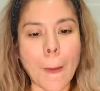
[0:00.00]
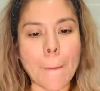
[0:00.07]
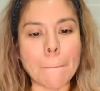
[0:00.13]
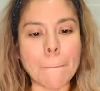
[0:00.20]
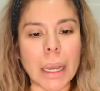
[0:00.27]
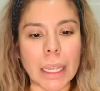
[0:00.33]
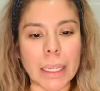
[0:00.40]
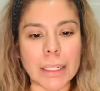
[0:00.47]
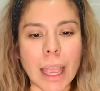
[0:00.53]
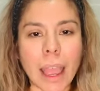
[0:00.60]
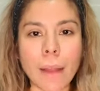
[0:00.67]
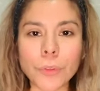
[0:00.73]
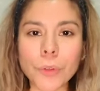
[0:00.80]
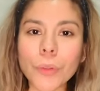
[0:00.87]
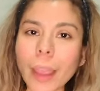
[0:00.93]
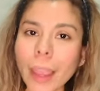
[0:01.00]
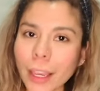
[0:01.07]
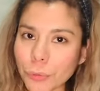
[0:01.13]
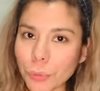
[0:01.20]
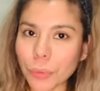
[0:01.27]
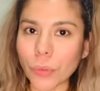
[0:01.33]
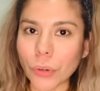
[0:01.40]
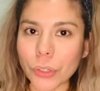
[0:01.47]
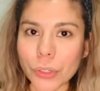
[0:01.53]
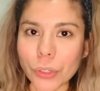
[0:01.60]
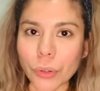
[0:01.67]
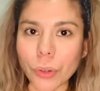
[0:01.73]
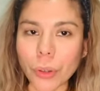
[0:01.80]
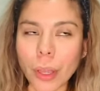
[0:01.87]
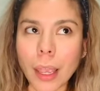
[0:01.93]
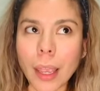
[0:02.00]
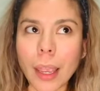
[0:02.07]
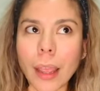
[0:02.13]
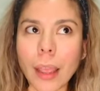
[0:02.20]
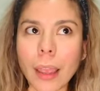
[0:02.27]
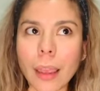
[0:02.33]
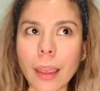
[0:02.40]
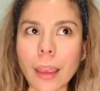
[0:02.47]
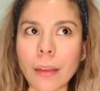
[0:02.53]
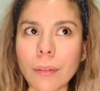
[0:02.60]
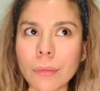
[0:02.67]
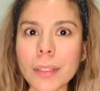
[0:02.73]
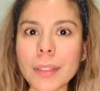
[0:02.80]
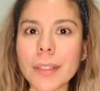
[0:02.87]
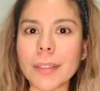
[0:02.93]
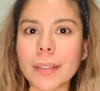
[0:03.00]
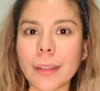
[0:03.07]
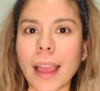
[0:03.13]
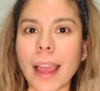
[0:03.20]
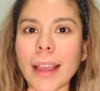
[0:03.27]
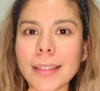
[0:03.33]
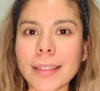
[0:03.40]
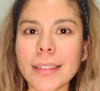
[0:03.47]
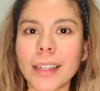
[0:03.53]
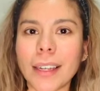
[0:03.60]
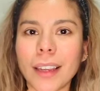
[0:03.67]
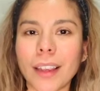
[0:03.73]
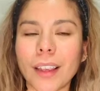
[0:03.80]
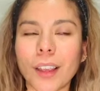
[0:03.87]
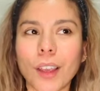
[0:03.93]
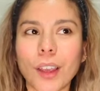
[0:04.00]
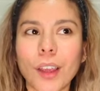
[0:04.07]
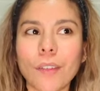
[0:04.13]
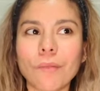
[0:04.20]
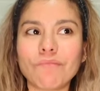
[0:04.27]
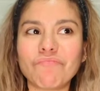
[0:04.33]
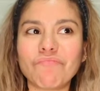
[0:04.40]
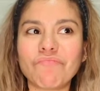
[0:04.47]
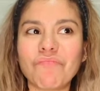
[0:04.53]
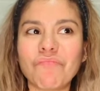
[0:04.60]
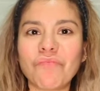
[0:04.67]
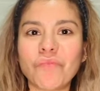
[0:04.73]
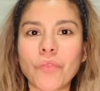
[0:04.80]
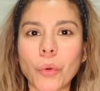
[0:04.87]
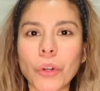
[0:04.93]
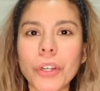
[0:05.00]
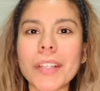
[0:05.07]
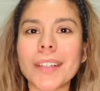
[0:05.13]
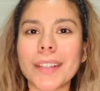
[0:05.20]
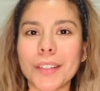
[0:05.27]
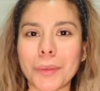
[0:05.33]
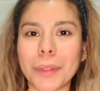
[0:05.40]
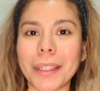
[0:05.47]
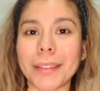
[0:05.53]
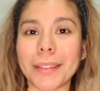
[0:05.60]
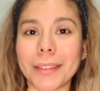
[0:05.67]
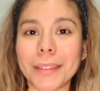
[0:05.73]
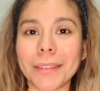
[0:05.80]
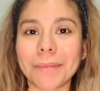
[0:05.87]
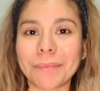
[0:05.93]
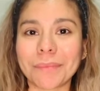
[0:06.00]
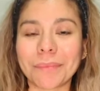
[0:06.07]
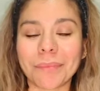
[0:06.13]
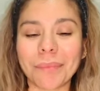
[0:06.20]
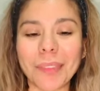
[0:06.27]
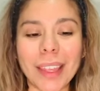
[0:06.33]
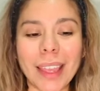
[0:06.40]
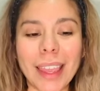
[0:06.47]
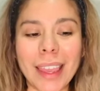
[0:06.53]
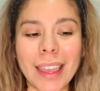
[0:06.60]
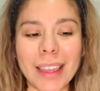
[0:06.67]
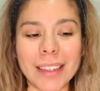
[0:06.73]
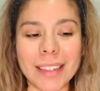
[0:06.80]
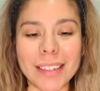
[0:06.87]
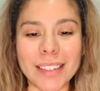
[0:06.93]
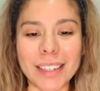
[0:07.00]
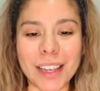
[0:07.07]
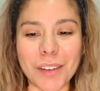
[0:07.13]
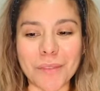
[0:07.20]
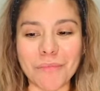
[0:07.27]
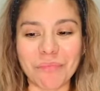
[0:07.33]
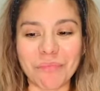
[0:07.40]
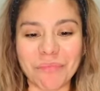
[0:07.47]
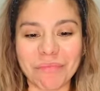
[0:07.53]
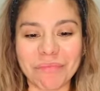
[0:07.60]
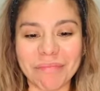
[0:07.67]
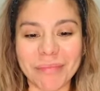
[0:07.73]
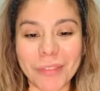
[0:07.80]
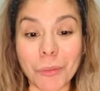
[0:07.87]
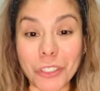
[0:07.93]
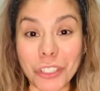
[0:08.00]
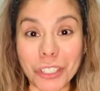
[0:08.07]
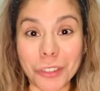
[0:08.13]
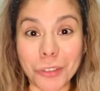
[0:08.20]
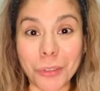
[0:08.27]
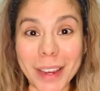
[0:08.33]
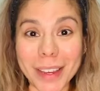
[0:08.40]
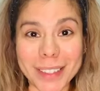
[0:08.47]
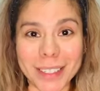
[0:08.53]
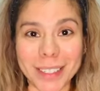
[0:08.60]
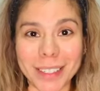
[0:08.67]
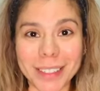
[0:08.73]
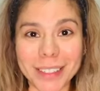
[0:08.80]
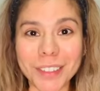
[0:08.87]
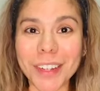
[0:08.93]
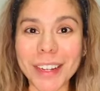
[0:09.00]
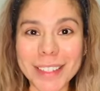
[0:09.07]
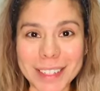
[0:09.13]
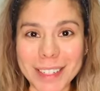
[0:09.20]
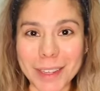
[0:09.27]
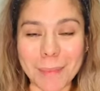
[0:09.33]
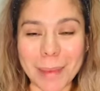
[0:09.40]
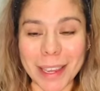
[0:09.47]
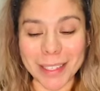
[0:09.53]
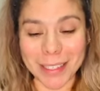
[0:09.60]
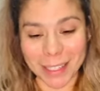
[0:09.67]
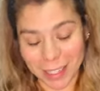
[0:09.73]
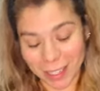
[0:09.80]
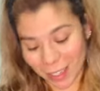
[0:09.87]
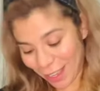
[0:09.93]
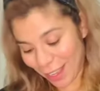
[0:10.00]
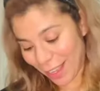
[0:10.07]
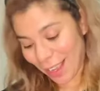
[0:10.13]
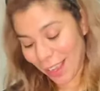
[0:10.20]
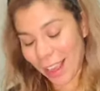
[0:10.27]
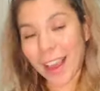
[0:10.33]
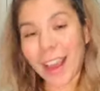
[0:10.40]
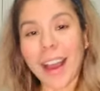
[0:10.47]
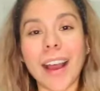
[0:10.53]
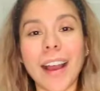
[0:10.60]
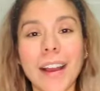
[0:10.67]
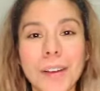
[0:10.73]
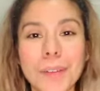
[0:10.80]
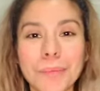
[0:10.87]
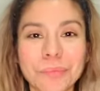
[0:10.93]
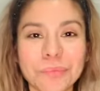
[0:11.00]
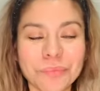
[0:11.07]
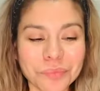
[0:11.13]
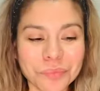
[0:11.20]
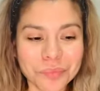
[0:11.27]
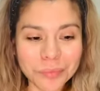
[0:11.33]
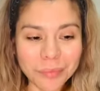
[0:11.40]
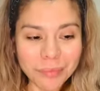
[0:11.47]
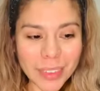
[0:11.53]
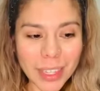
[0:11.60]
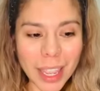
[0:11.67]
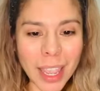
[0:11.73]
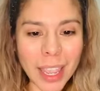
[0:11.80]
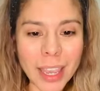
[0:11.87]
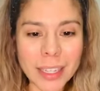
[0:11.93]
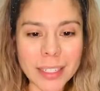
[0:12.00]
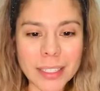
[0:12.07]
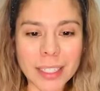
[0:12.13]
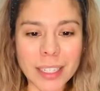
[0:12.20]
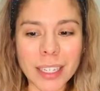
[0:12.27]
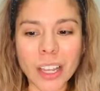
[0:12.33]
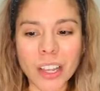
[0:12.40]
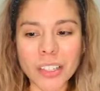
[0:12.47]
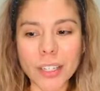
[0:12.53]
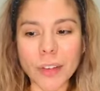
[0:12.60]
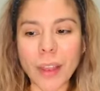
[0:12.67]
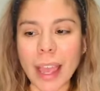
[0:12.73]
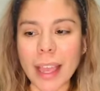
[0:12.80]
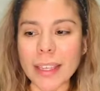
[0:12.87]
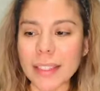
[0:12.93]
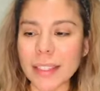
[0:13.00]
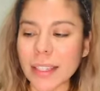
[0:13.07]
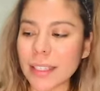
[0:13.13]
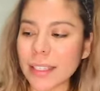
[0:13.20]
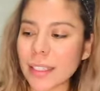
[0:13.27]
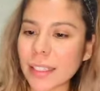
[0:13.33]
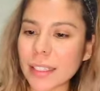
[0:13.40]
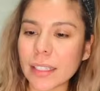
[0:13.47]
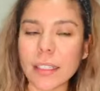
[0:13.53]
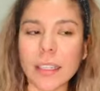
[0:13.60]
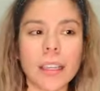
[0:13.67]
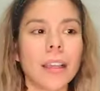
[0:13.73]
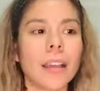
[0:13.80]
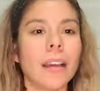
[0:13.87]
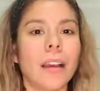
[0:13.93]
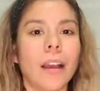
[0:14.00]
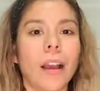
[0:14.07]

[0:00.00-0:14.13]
But after the age reversal, it was lasting four to six weeks. And, um, which is crazy, crazy amazing. Um, and he also has this, oh,